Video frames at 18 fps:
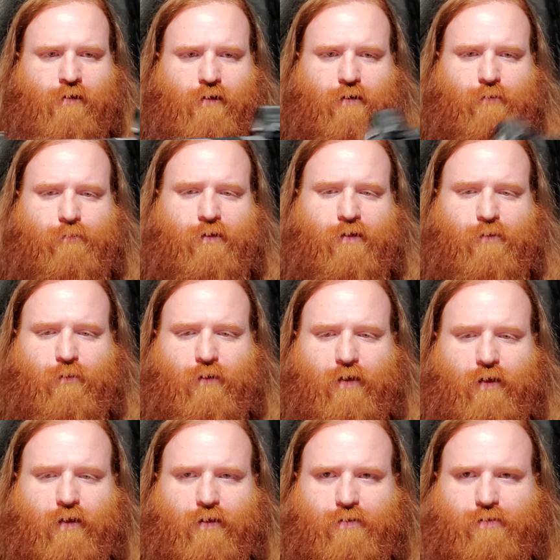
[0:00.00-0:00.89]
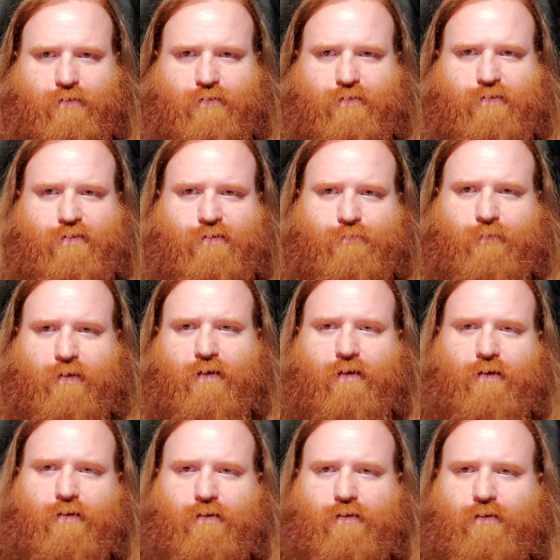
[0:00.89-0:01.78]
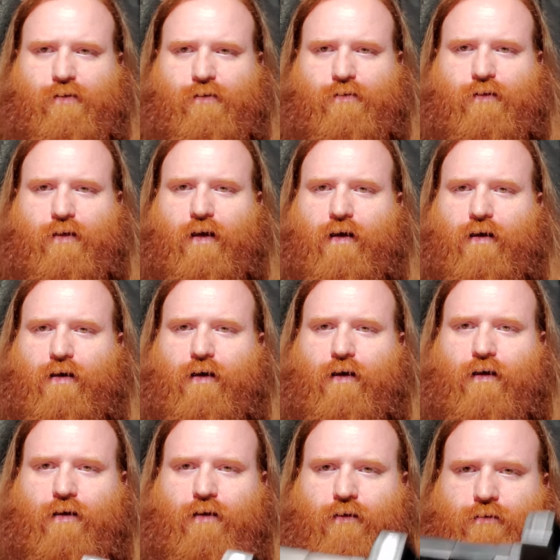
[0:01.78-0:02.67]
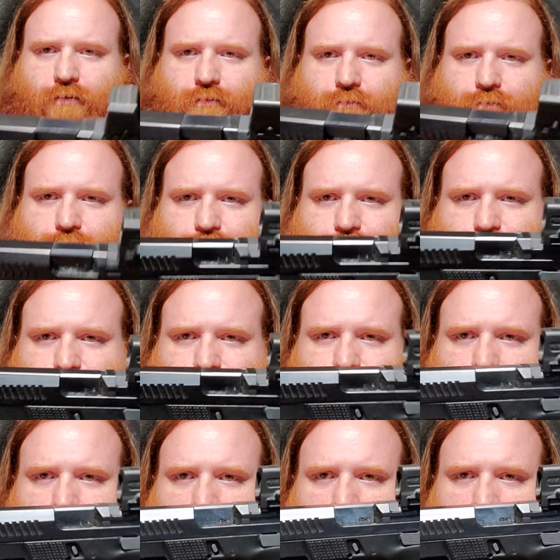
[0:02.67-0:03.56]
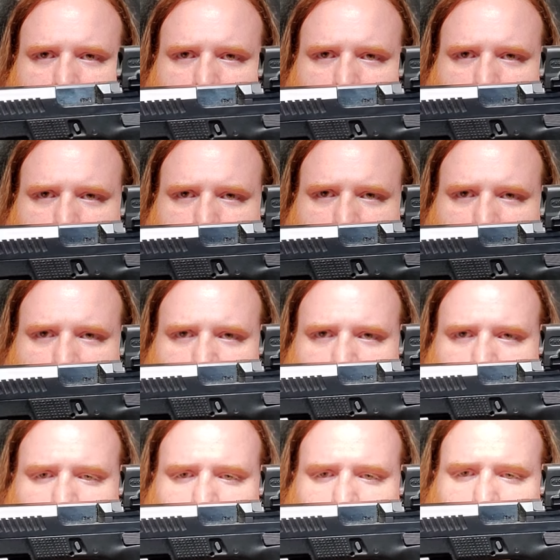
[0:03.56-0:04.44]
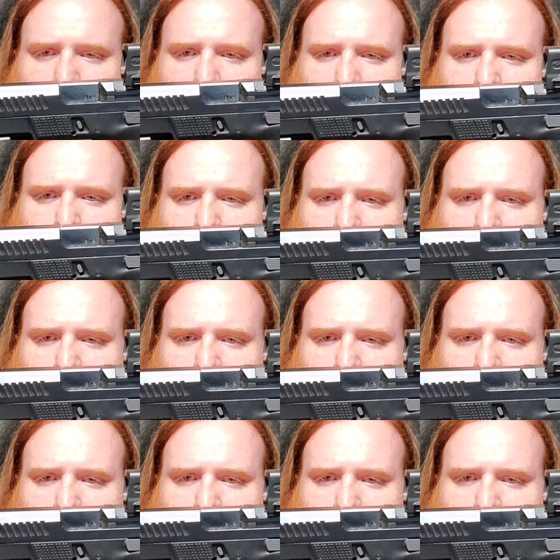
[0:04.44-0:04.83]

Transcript: But anyway, guys, this is my carry gun, my night gun, my